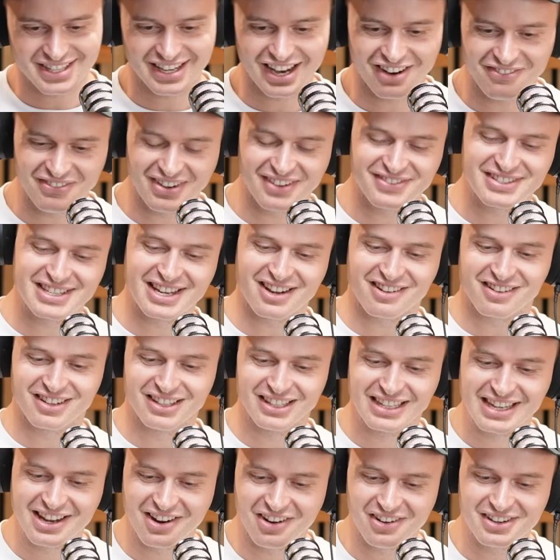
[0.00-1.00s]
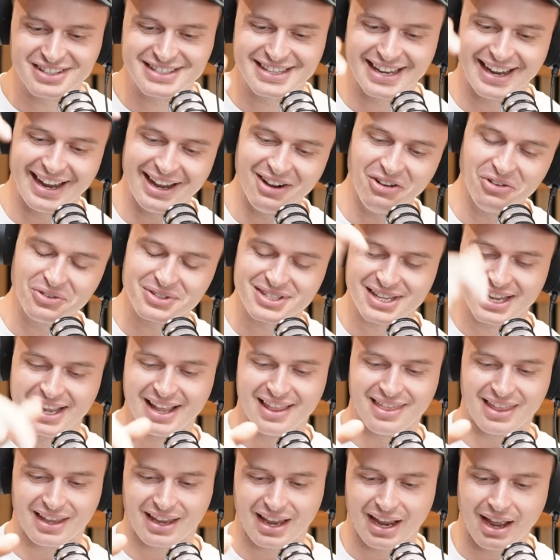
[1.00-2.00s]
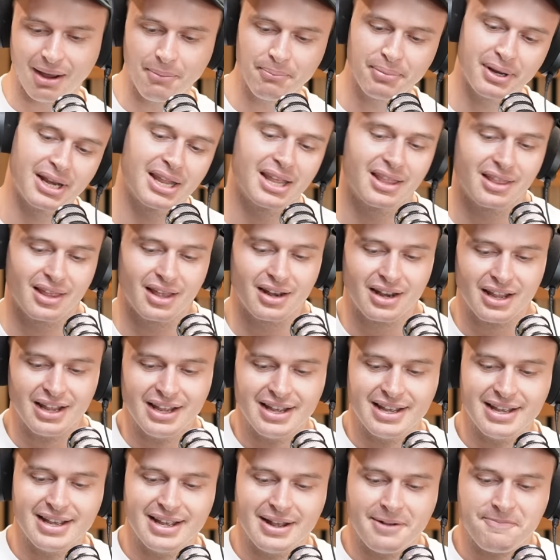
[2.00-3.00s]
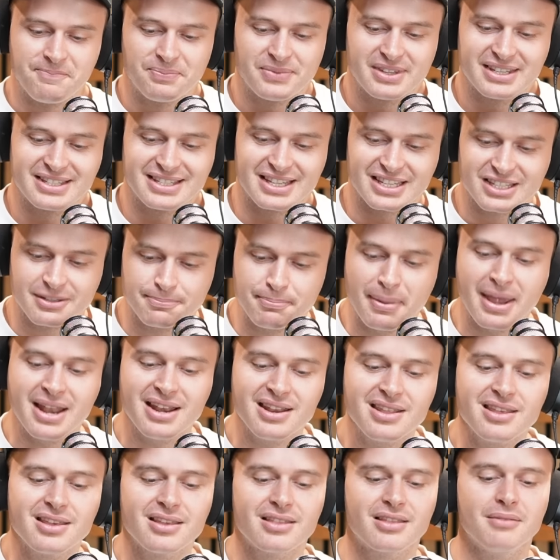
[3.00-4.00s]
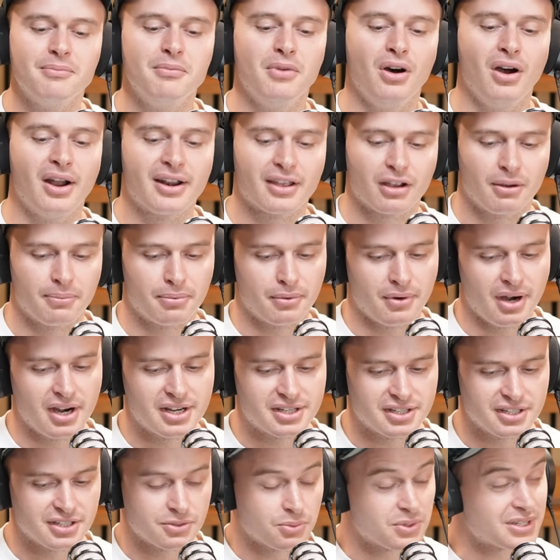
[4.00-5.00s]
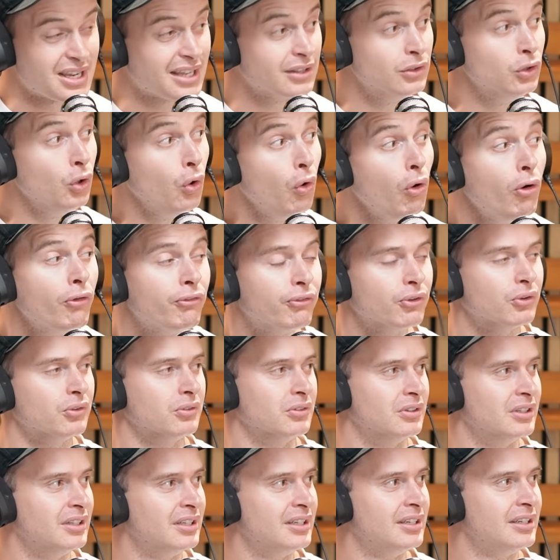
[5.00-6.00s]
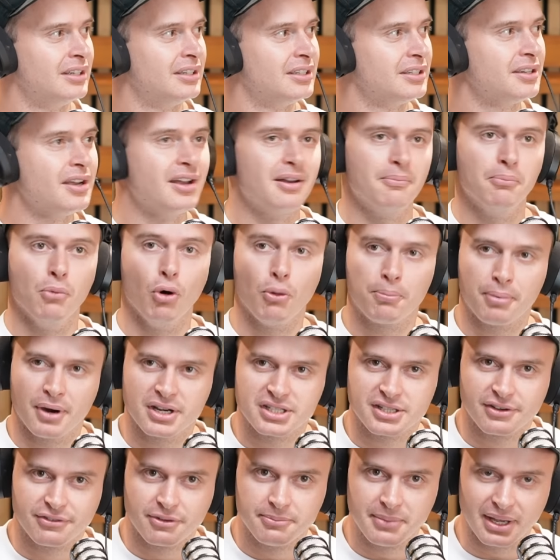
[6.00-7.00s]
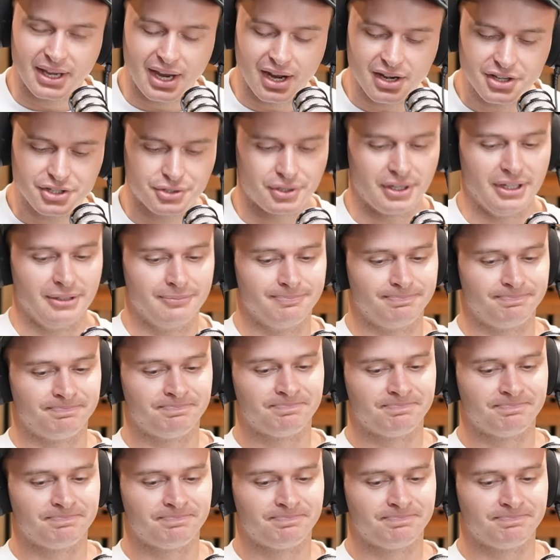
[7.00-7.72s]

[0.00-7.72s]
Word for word: The government of Sierra Leone tells the company that suspending the mining operations was unlawful. More pressure from the country.